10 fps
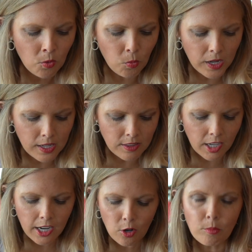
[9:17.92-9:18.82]
with
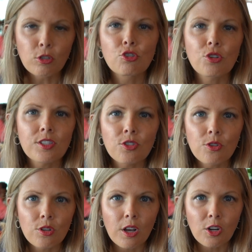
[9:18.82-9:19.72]
caramel
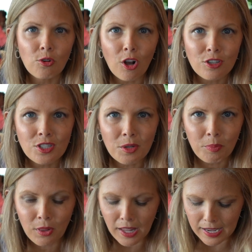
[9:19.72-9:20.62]
drizzle across the
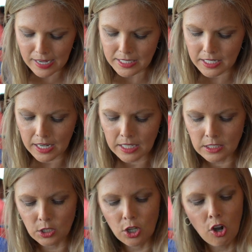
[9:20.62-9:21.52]
plate,
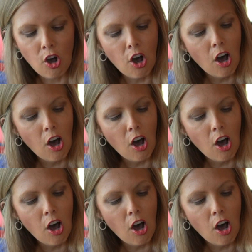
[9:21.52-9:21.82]
and oh,